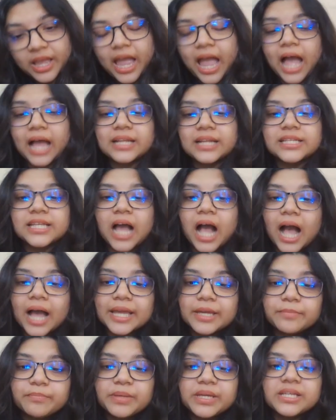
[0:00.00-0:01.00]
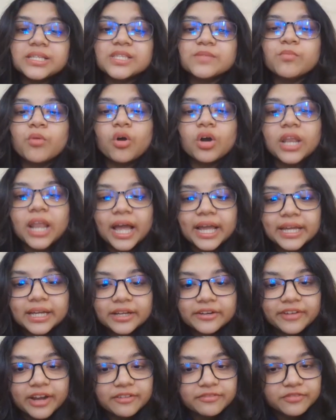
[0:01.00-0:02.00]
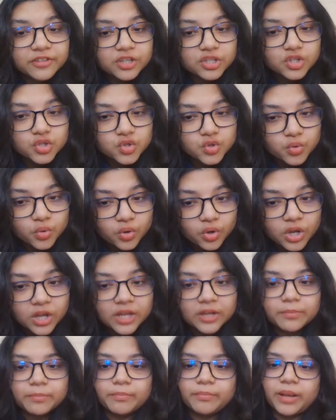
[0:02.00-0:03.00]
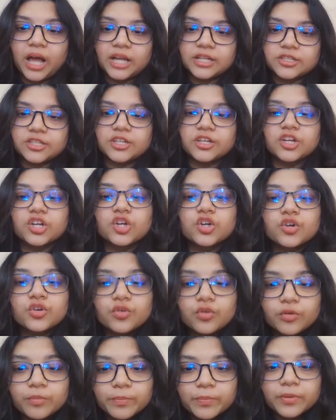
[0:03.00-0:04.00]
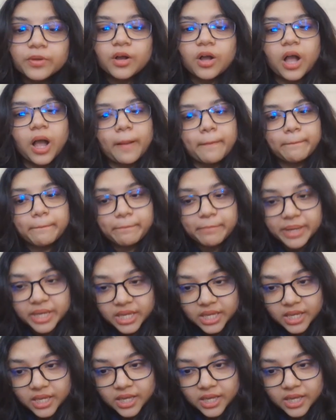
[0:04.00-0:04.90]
And IB small I refers to blood group B.